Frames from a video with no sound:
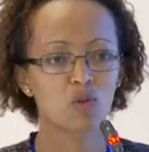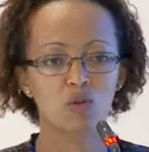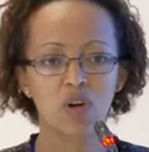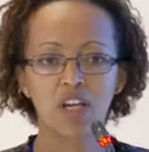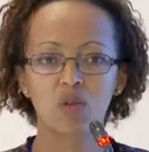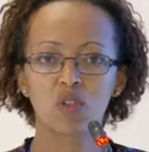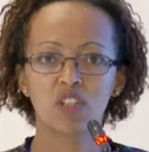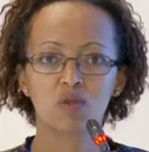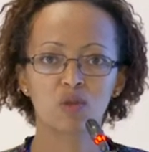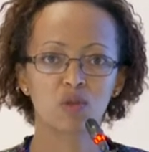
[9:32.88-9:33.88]
why we
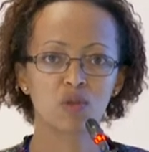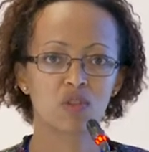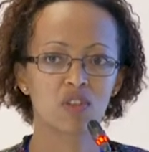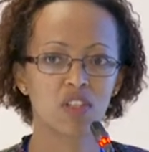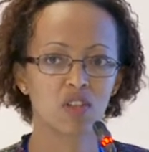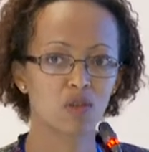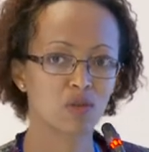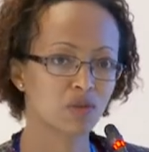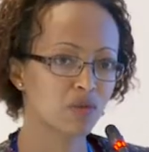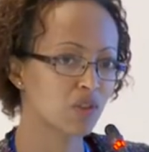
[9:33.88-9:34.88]
need to think
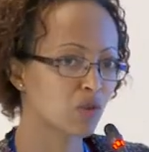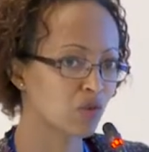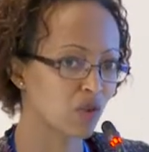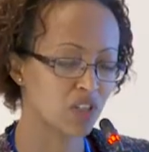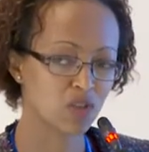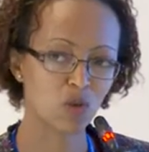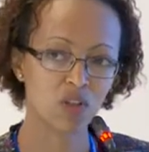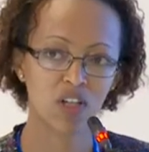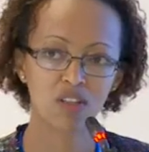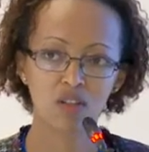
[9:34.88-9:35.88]
of, to focus
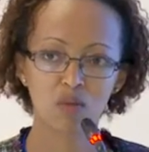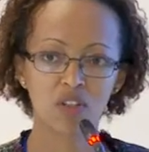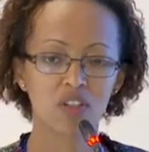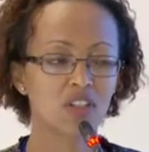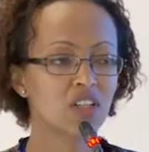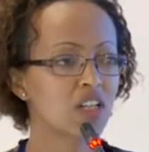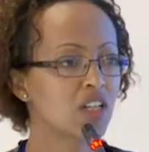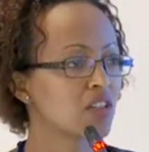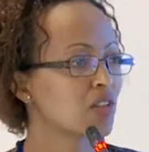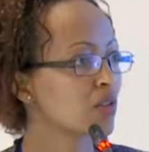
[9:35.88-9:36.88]
on the entrepreneur.
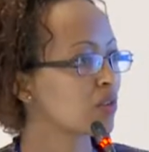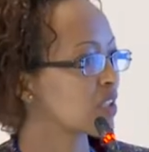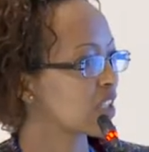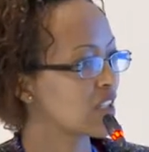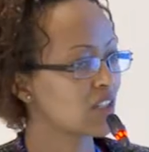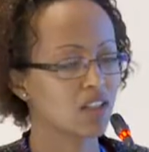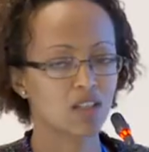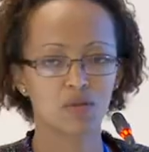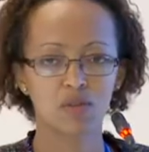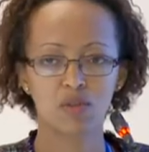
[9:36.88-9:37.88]
So again,
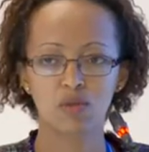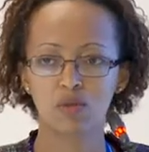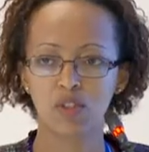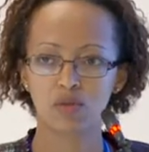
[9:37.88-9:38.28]
a few